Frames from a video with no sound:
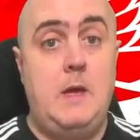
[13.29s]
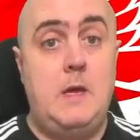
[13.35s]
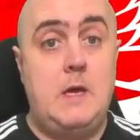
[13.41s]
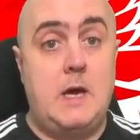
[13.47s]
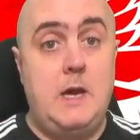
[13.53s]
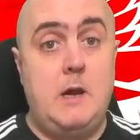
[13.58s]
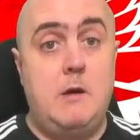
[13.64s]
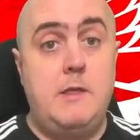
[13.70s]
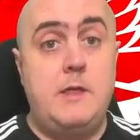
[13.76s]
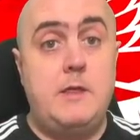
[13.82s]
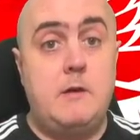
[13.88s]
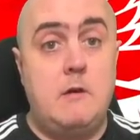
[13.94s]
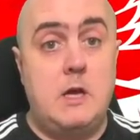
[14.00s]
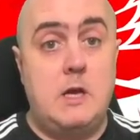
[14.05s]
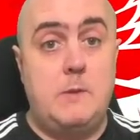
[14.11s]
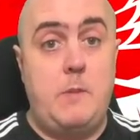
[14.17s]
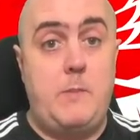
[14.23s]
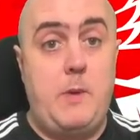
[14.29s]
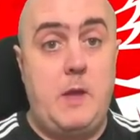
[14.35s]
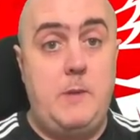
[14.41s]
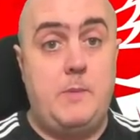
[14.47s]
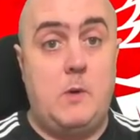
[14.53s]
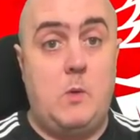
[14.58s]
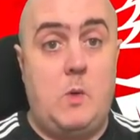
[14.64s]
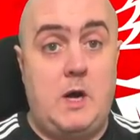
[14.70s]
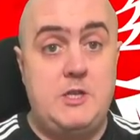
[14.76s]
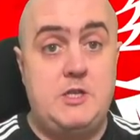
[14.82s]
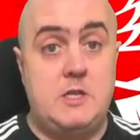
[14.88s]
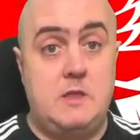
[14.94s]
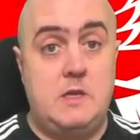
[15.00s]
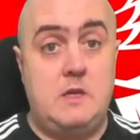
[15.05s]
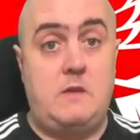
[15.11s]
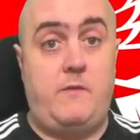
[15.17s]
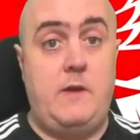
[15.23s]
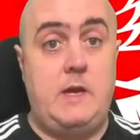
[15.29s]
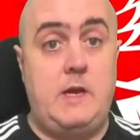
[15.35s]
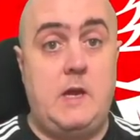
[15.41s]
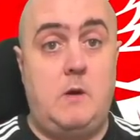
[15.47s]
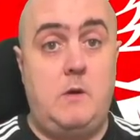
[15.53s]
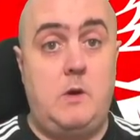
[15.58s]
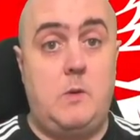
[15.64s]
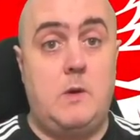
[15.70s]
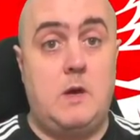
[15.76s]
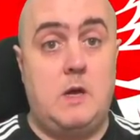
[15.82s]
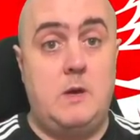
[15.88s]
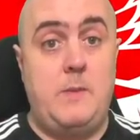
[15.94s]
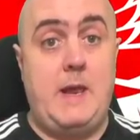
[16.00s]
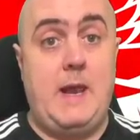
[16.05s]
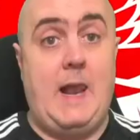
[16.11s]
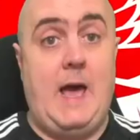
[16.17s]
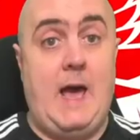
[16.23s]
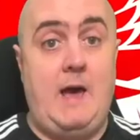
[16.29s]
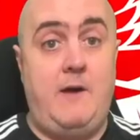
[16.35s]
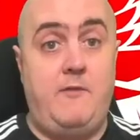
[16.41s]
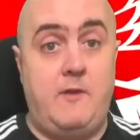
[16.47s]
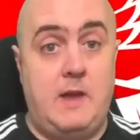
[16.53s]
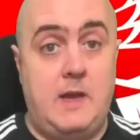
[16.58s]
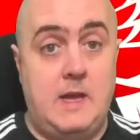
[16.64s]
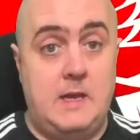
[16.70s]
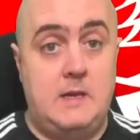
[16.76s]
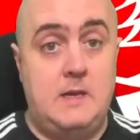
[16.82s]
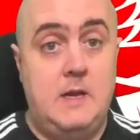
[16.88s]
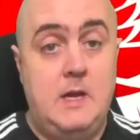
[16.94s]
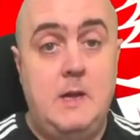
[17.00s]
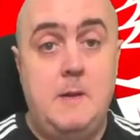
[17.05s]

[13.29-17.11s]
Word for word: I know that there are going to be people watching this video who are going to be laughing and